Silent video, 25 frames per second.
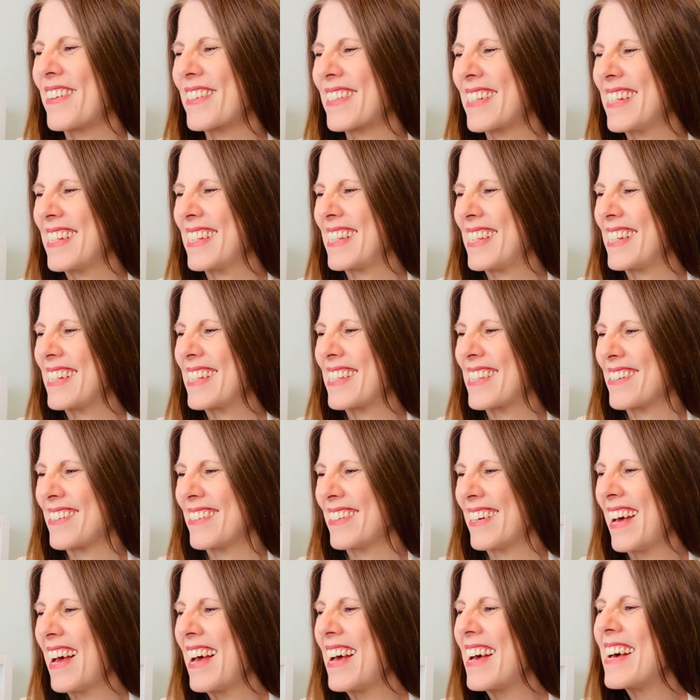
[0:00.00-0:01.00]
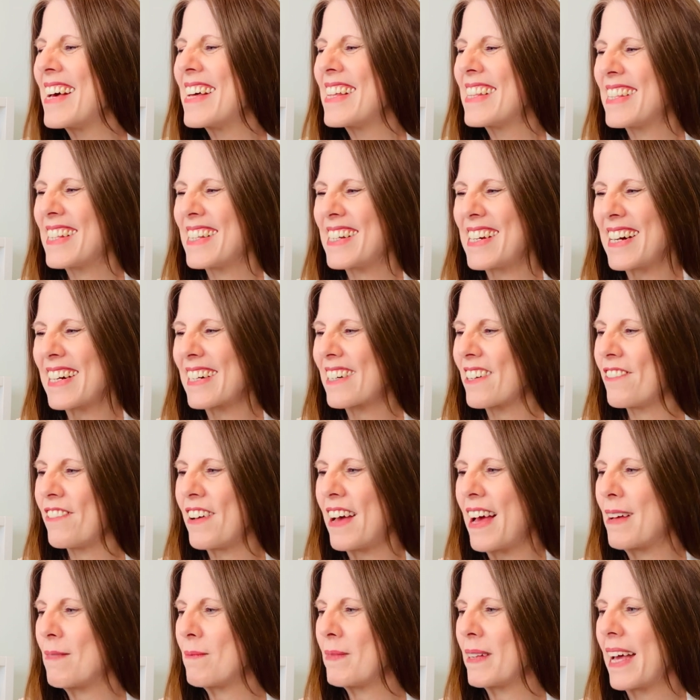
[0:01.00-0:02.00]
it sits on. The Darker
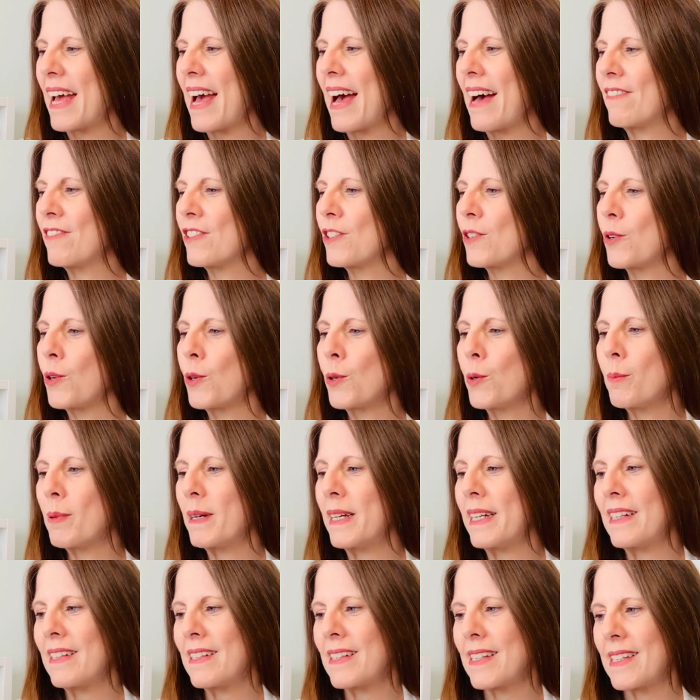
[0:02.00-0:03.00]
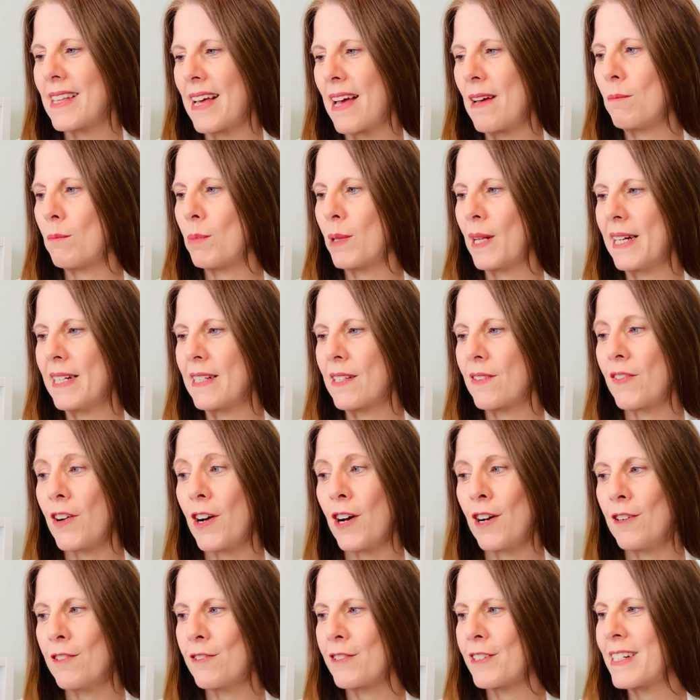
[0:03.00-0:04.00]
family haven't all been in the same place for
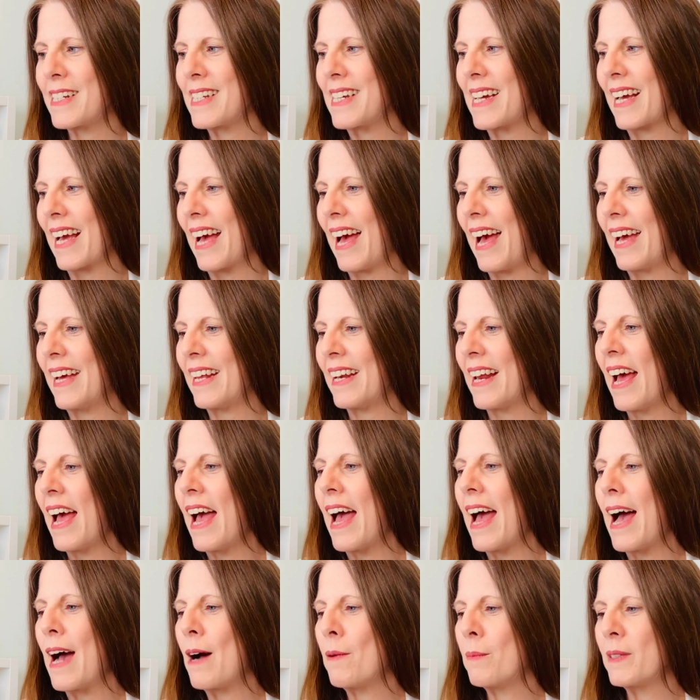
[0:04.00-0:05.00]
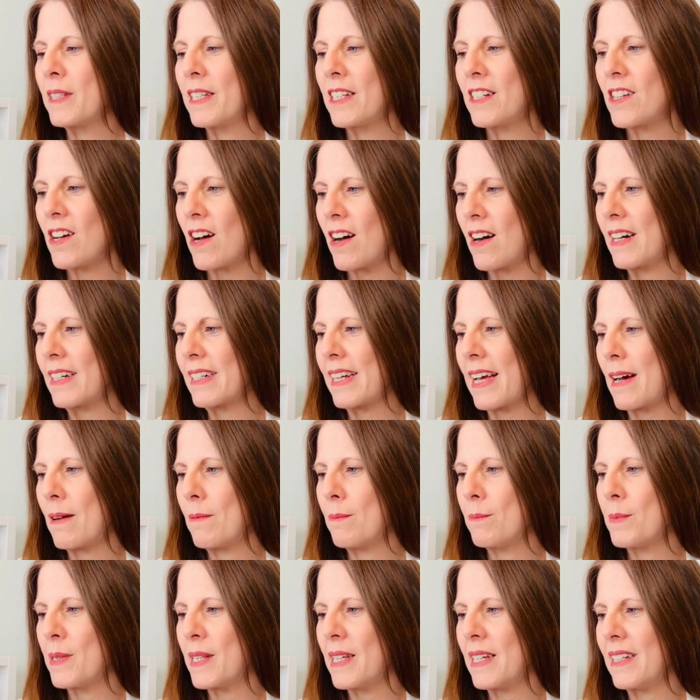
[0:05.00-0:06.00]
over a decade, and when the tide
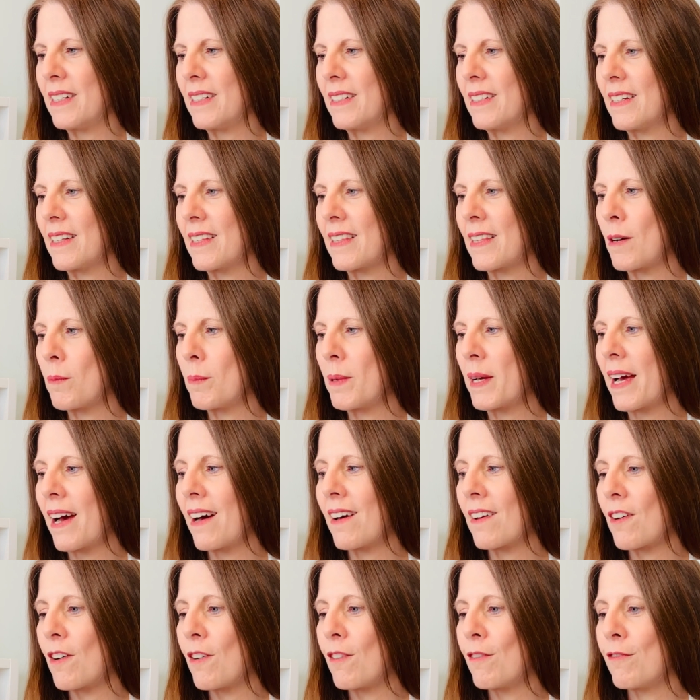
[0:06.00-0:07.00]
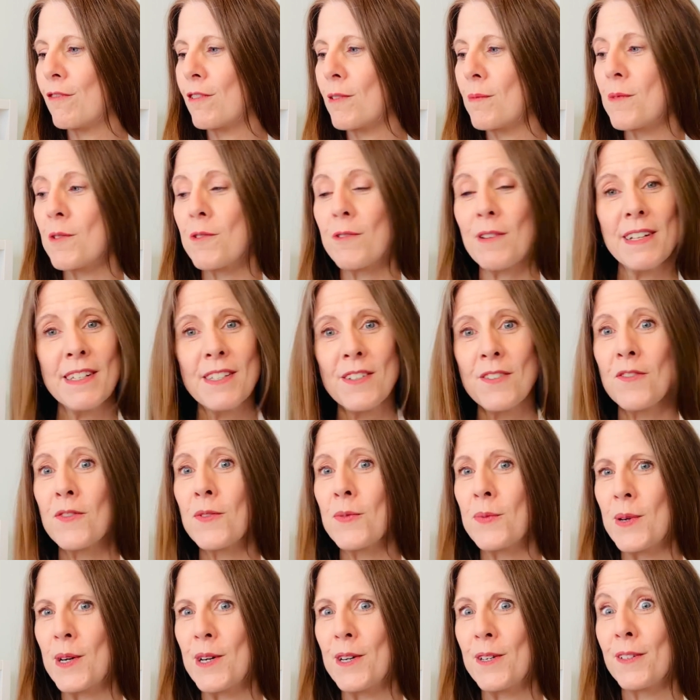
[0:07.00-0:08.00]
comes in, they'll be cut off from the rest of the
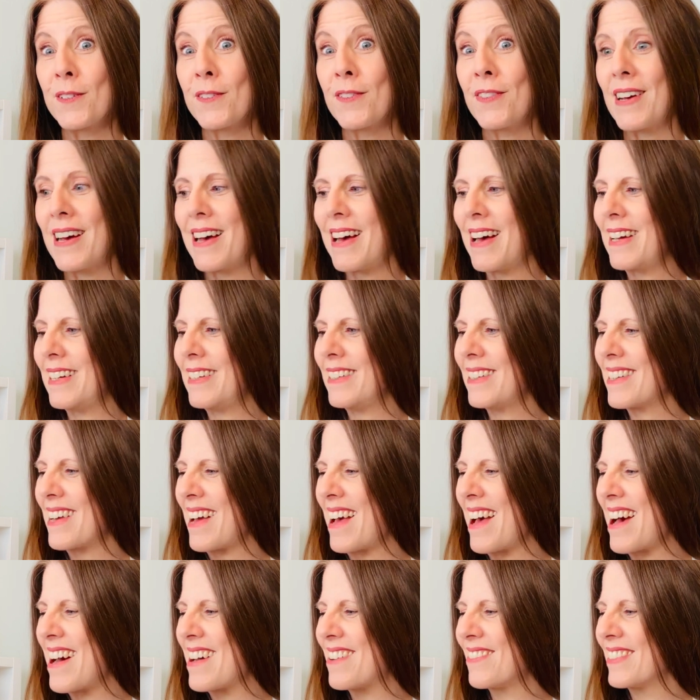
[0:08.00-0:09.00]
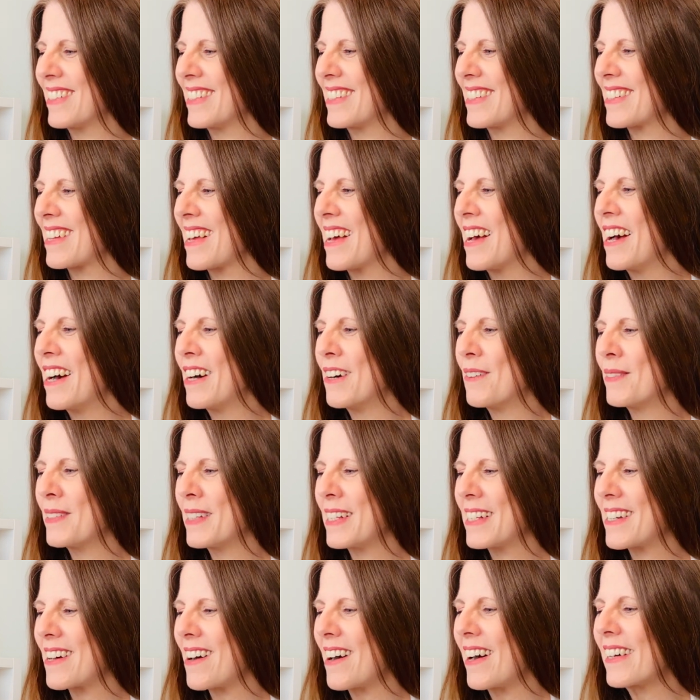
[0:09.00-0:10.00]
world for 8 hours. When
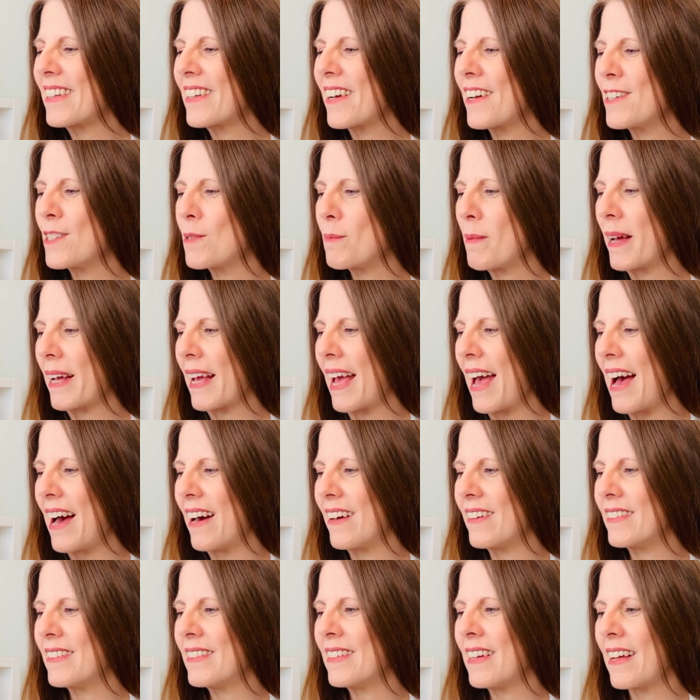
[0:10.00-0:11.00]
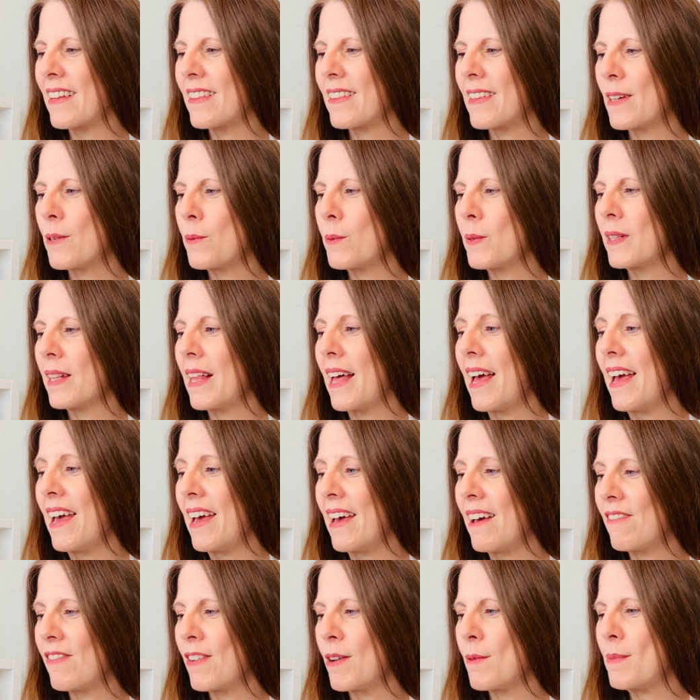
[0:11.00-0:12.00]
the tide goes back out, nothing will
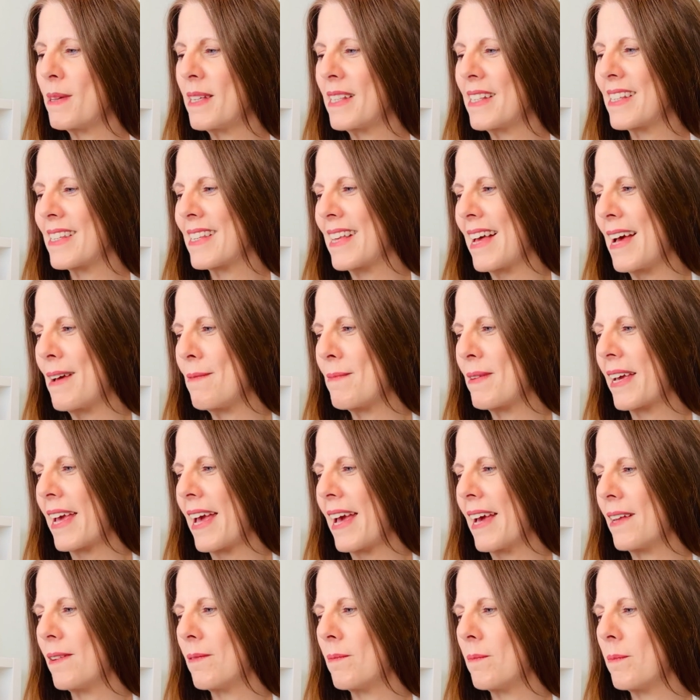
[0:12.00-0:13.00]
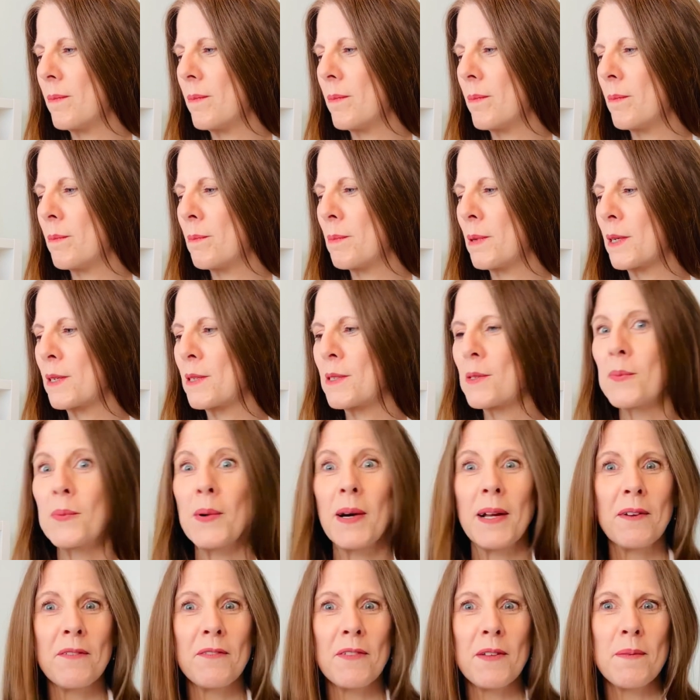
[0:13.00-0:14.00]
ever be the same again, because
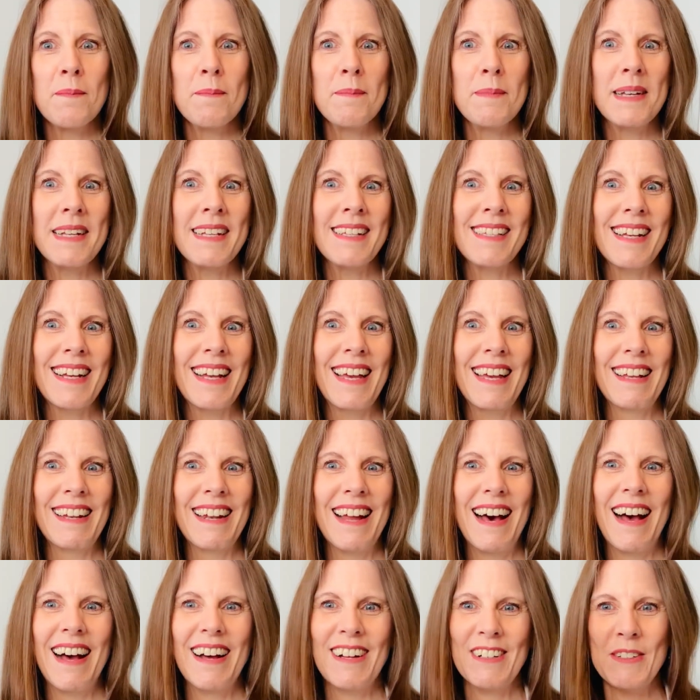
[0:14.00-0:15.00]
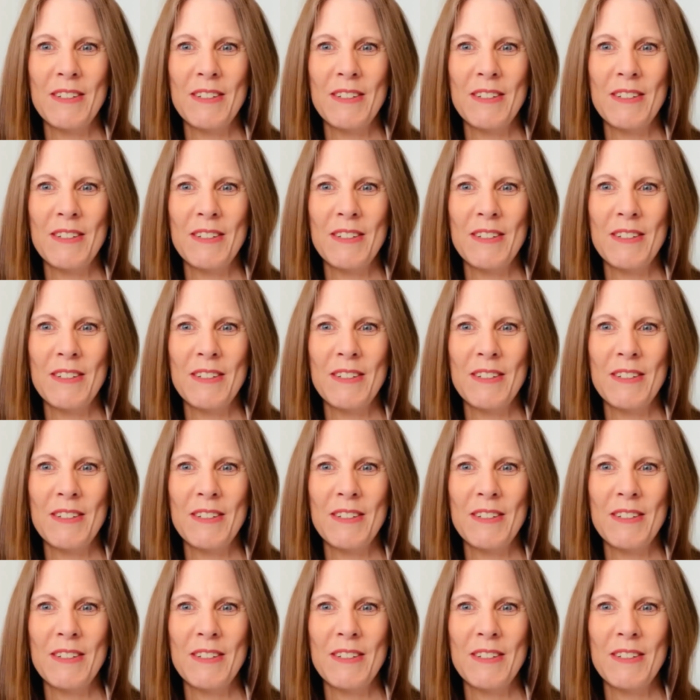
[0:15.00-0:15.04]
one of them is a killer.